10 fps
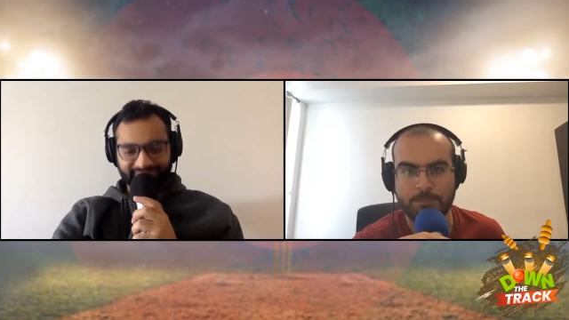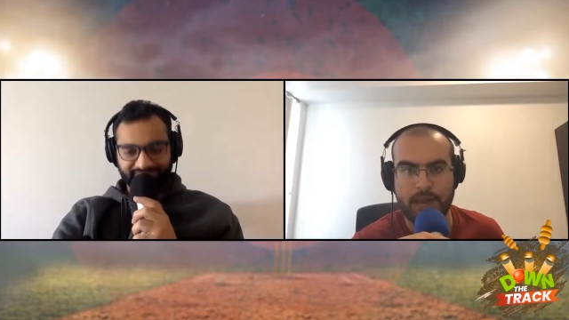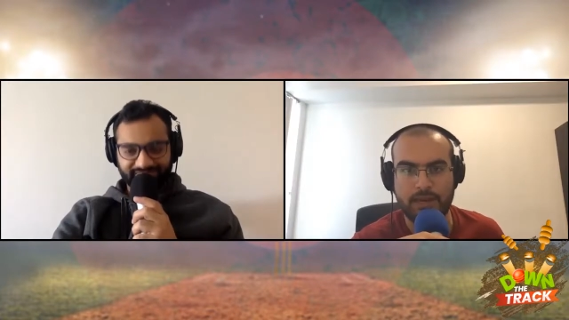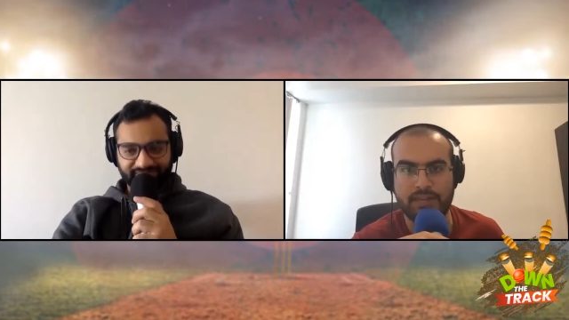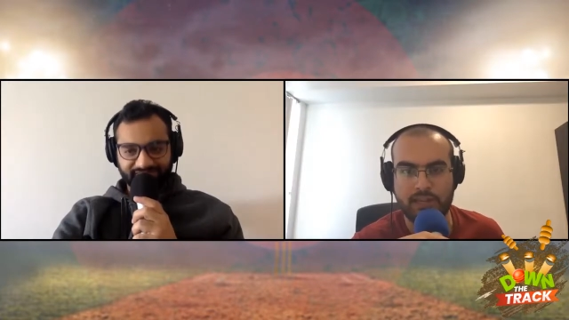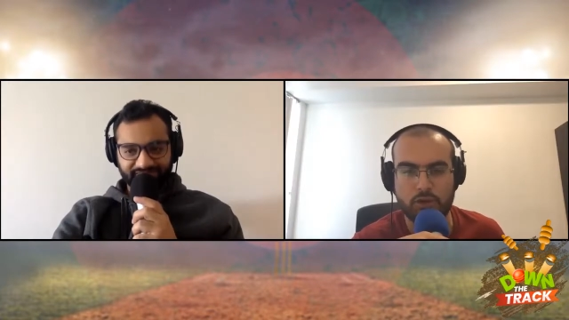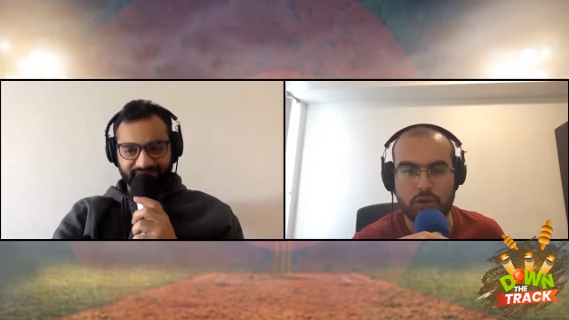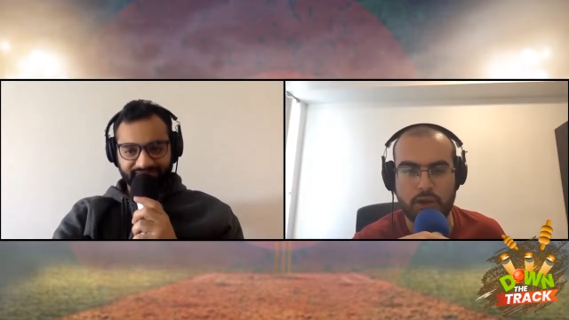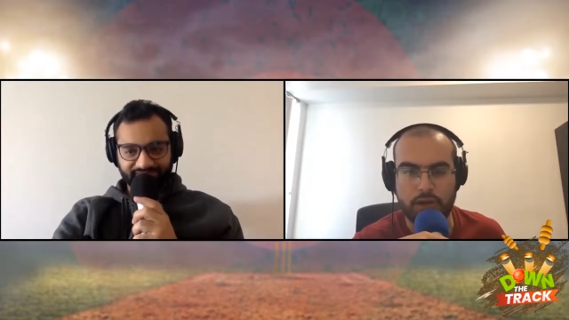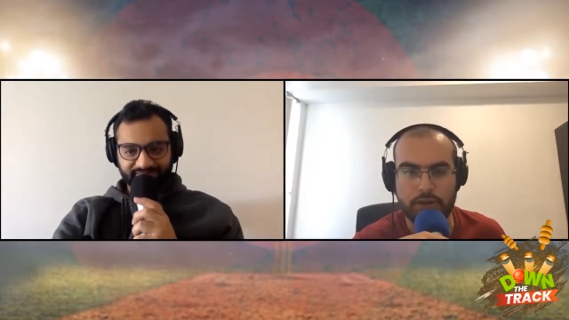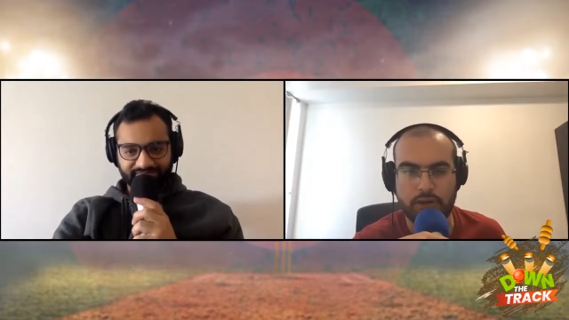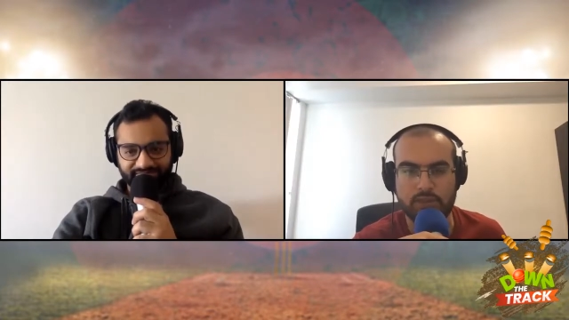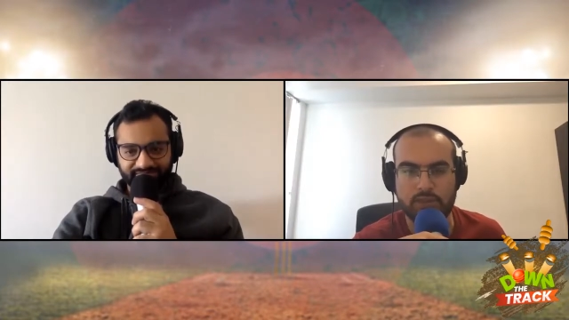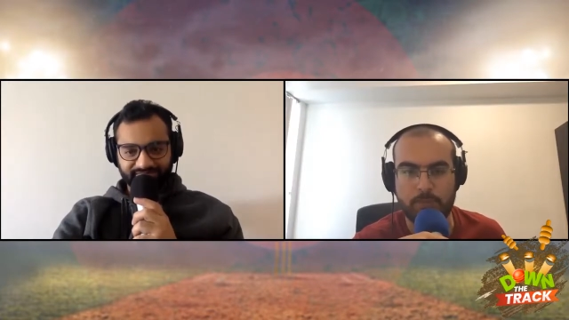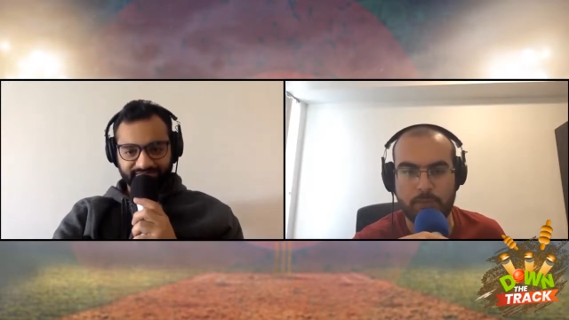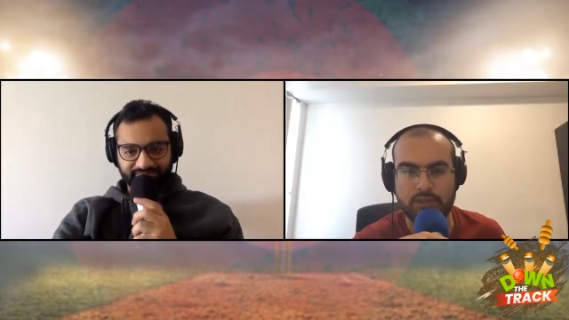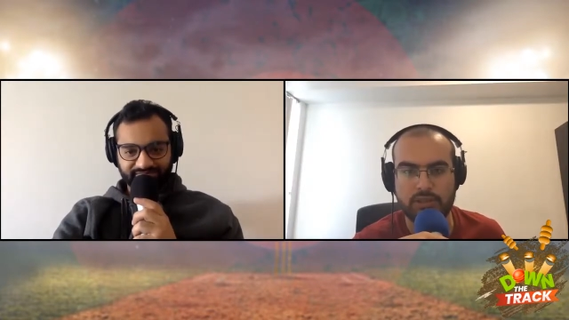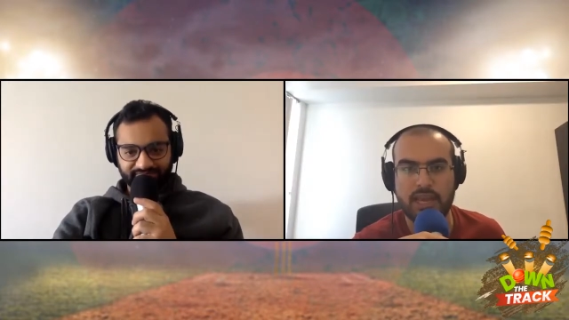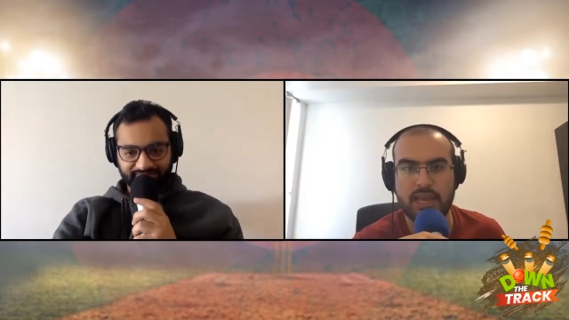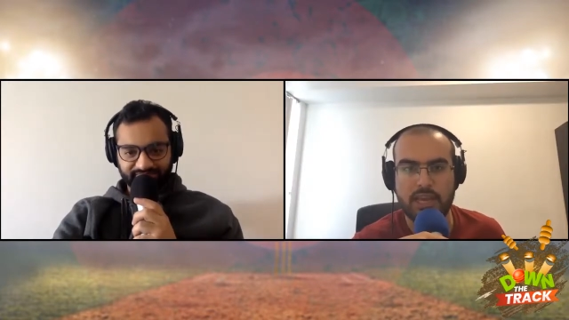Speaker 1: And yeah. that's going to hurt Rajasthan, because
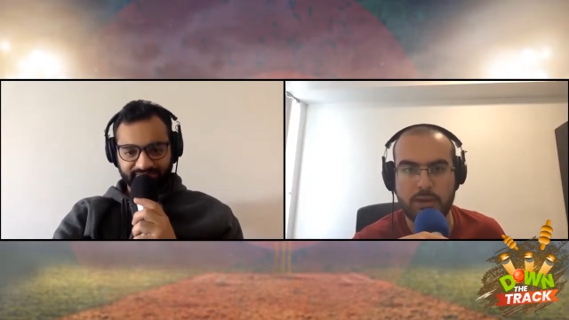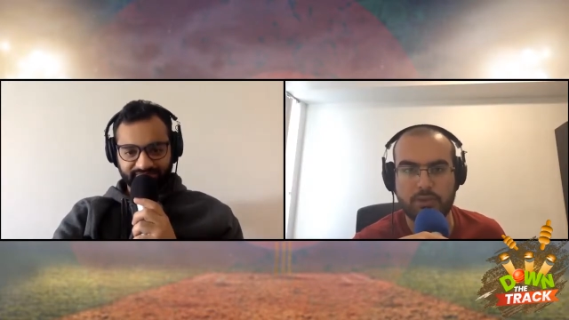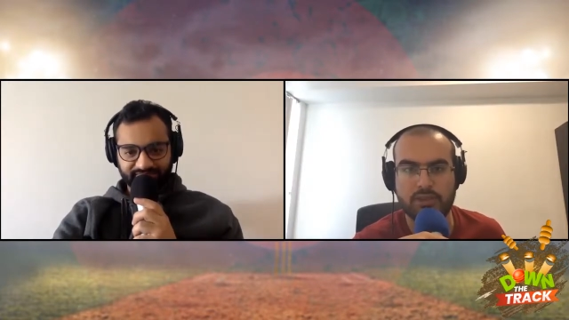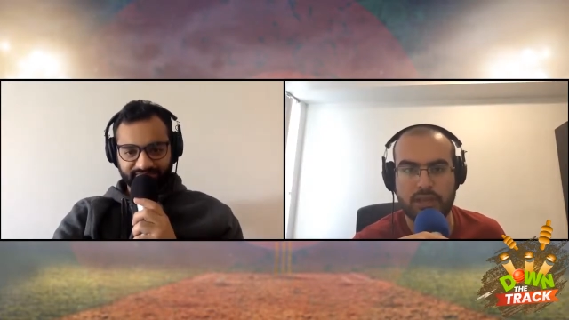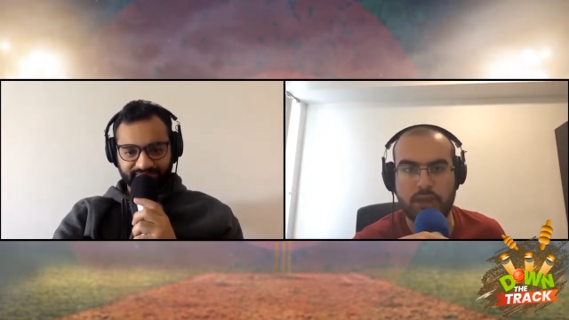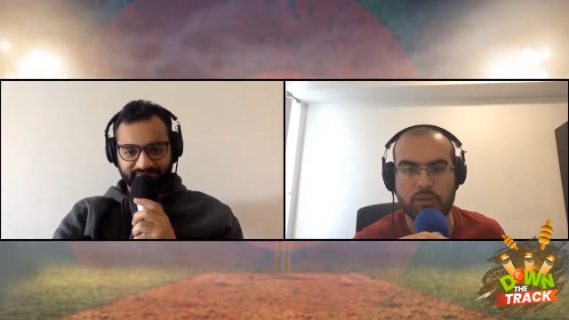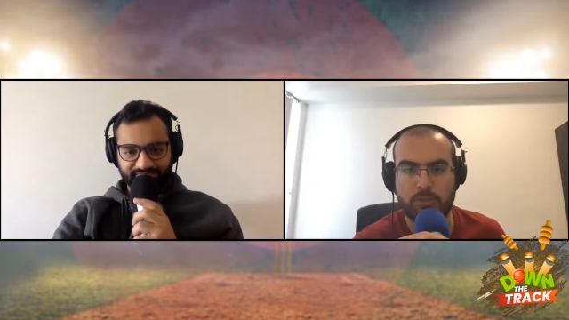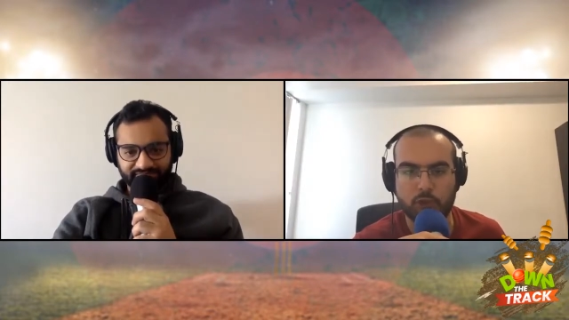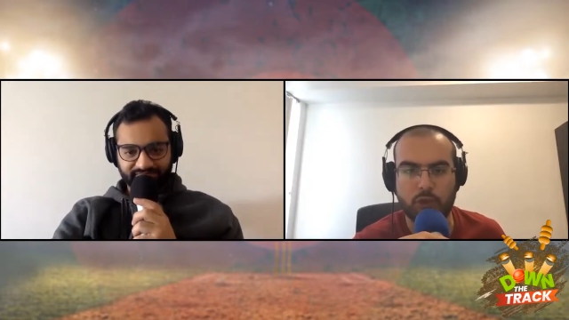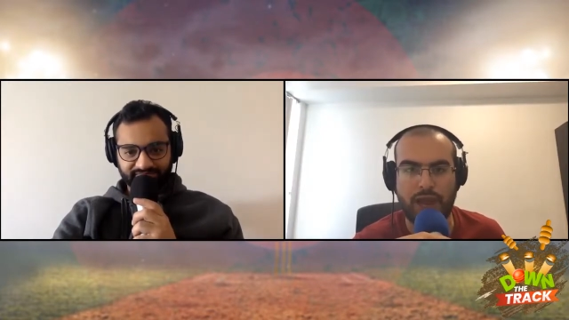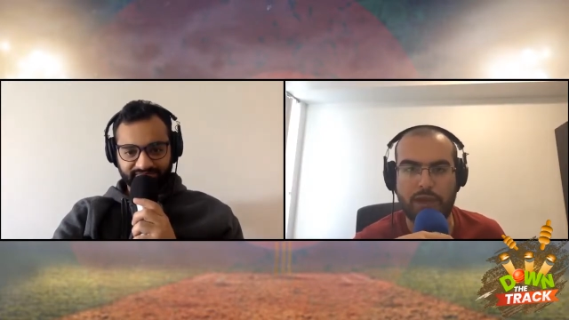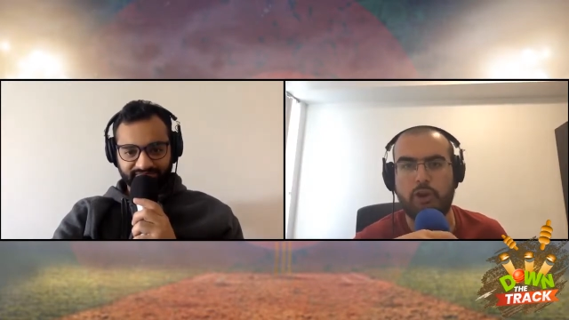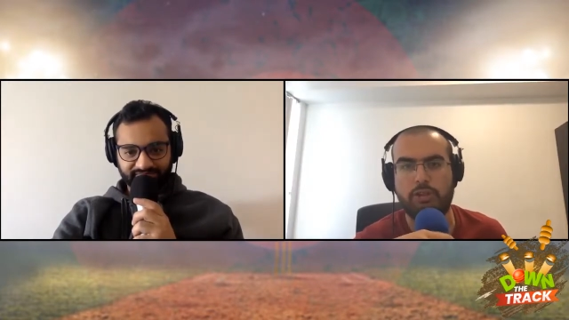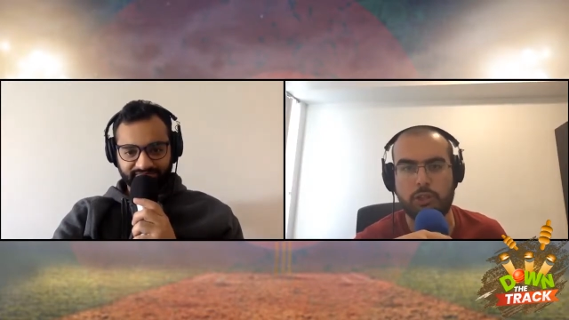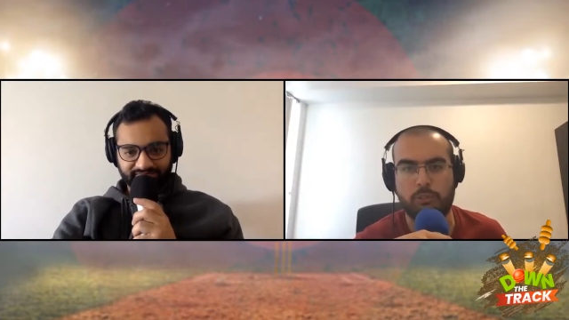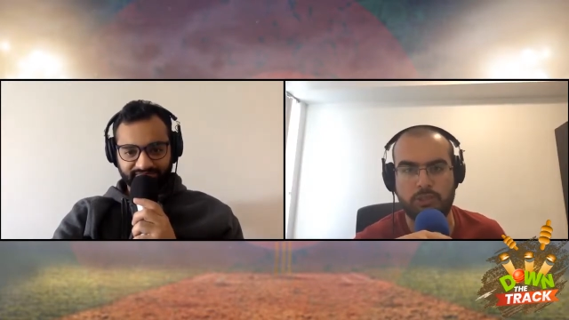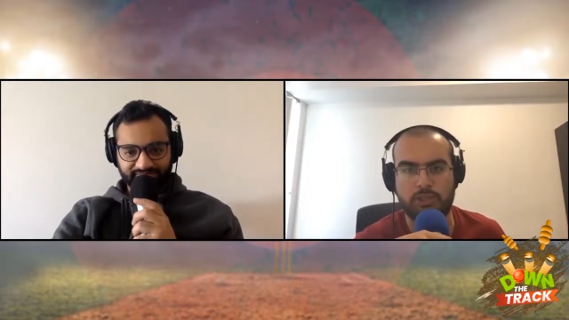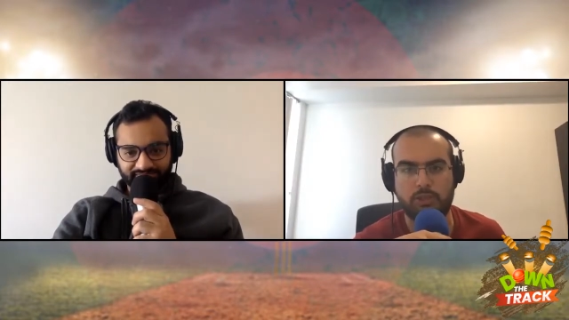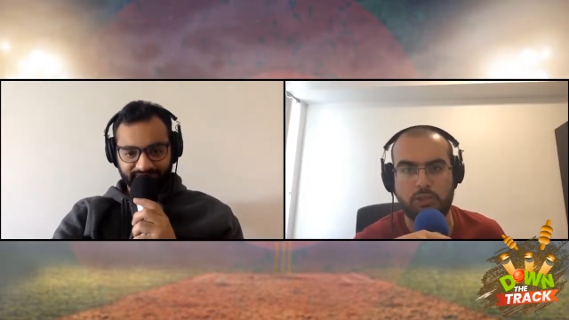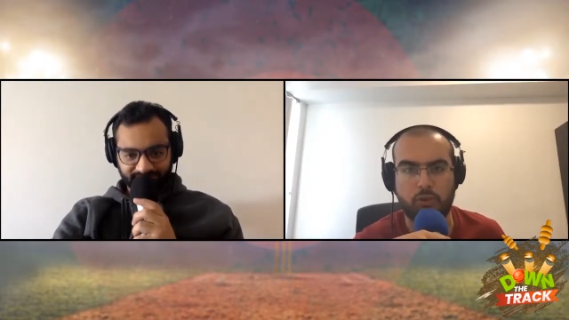he was the guy who's supposed to anchor on these pitches, you know,